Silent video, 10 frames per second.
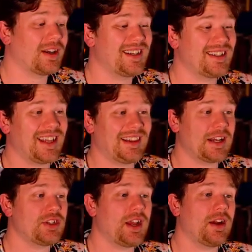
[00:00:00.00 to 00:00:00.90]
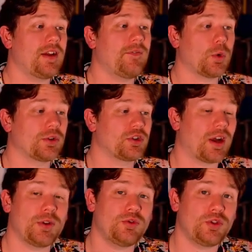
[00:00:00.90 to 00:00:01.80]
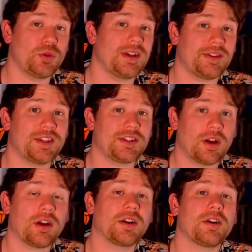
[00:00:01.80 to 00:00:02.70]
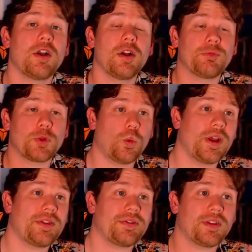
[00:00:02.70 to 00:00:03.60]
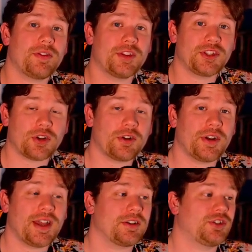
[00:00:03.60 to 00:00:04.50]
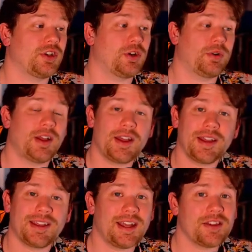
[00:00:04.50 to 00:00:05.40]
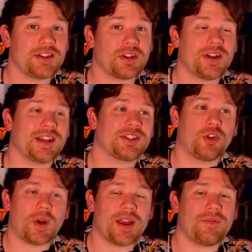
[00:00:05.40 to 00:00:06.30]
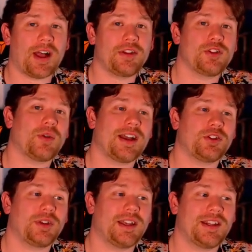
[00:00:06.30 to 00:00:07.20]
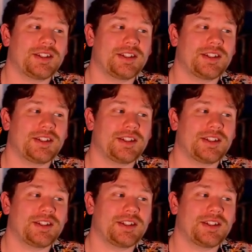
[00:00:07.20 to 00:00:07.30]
it is a legendary 4-drop. You do get this card with the starter deck. So getting the starter deck's great value as you're getting